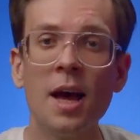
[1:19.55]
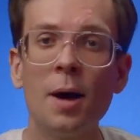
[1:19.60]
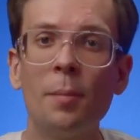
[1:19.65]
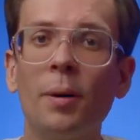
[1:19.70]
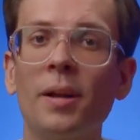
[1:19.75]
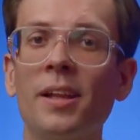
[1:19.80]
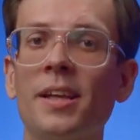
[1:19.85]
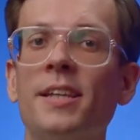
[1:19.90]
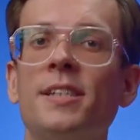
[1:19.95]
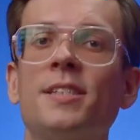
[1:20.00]

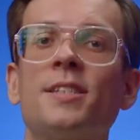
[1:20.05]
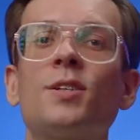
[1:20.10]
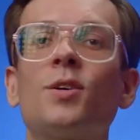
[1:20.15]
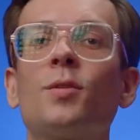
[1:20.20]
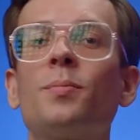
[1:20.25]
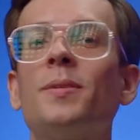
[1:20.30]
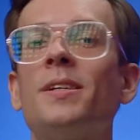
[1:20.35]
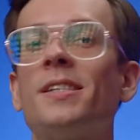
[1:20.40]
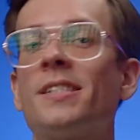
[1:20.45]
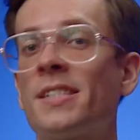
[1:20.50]
but it
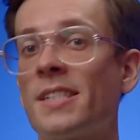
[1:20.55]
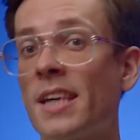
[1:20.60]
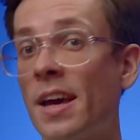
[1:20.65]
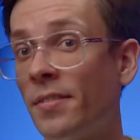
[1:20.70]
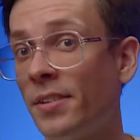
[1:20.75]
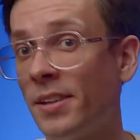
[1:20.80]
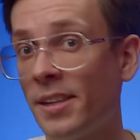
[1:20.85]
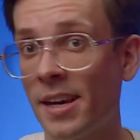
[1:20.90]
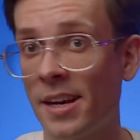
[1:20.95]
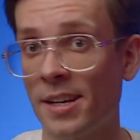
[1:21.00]
took me
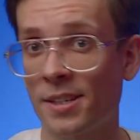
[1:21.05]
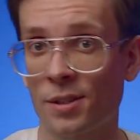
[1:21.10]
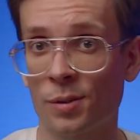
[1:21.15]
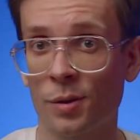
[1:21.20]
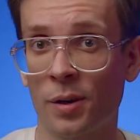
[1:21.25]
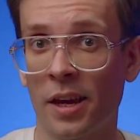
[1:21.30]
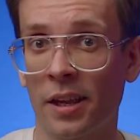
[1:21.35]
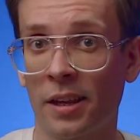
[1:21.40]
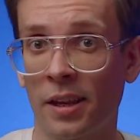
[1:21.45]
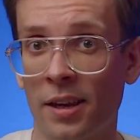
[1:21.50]
7 years
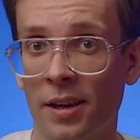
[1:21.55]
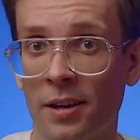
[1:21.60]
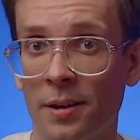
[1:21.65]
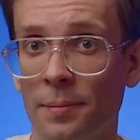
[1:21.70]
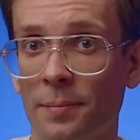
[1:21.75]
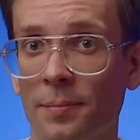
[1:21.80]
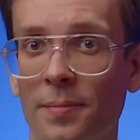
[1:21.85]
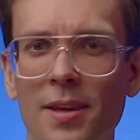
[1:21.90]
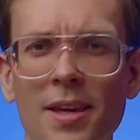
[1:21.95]
to get here.